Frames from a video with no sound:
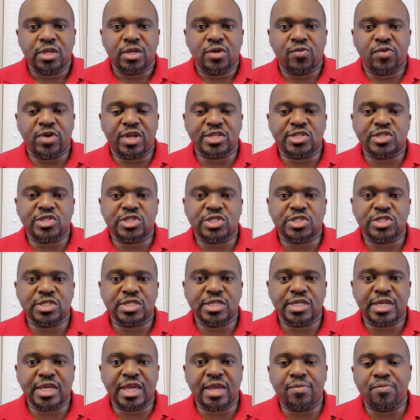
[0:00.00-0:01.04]

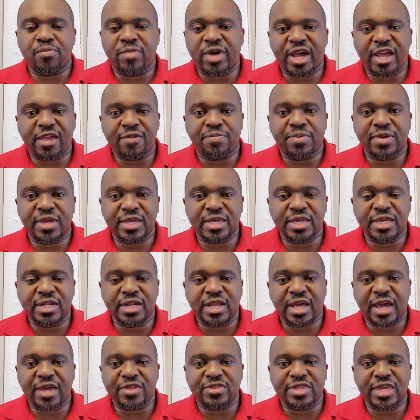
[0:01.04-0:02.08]
which, in my opinion,
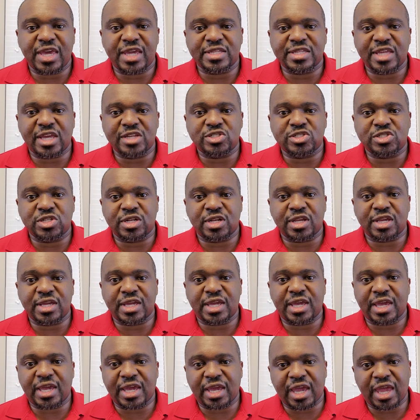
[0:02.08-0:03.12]
I think they should have
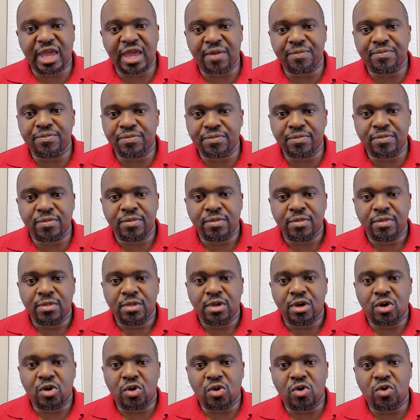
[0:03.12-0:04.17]
kept
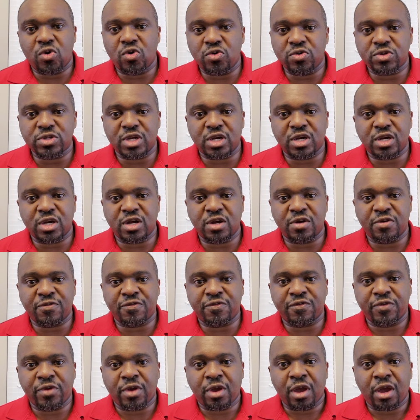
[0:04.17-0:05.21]
a hold of